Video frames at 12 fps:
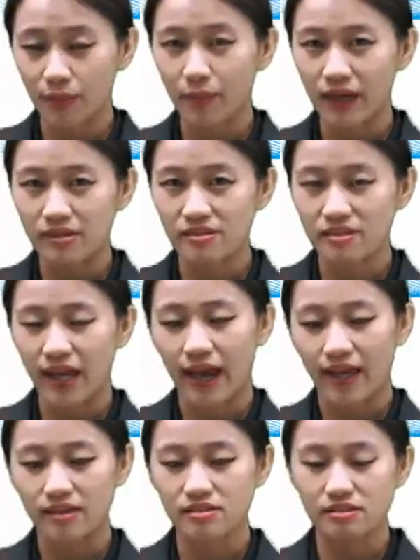the bus,
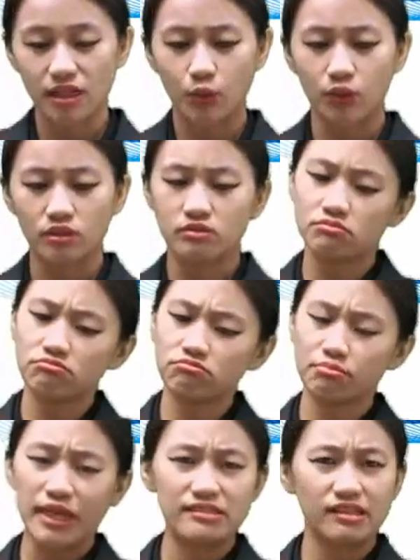as it will
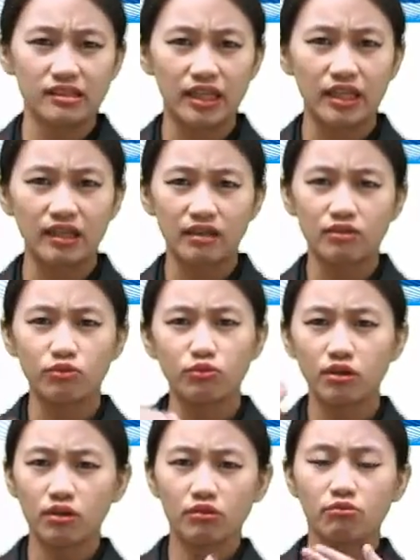basically
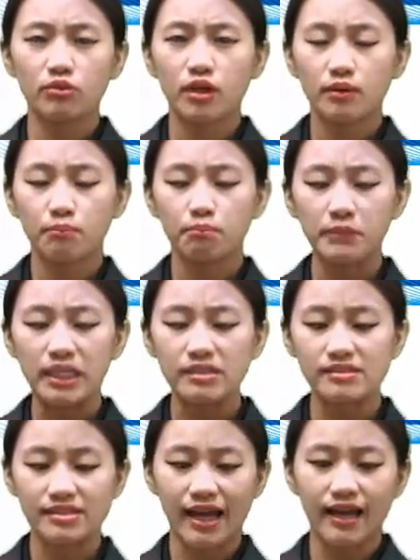
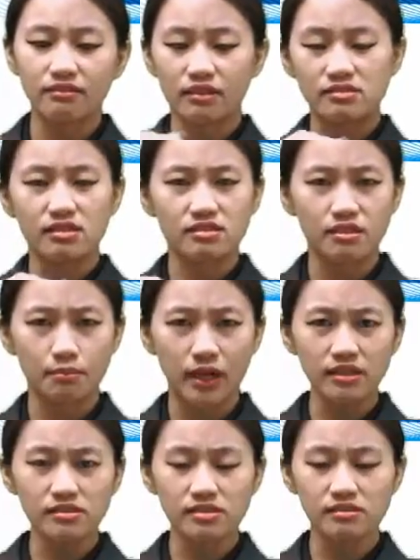means that this is the
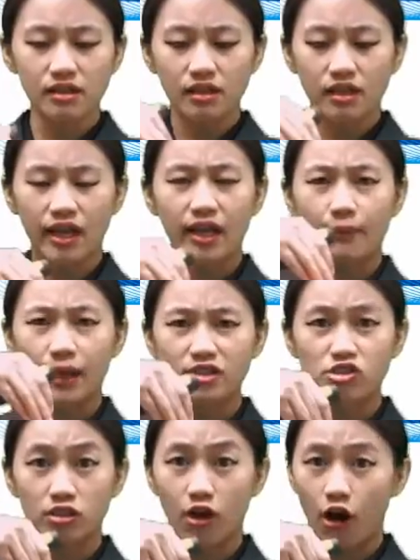bus and I'm
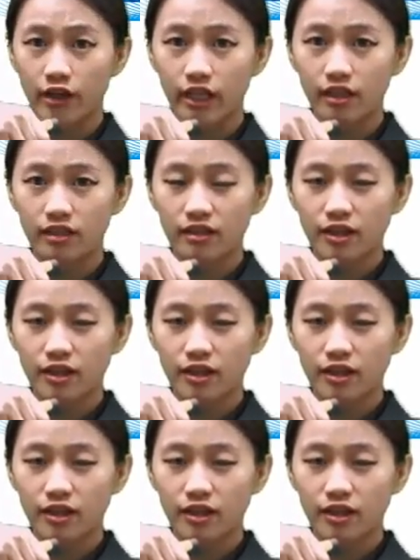actually on it.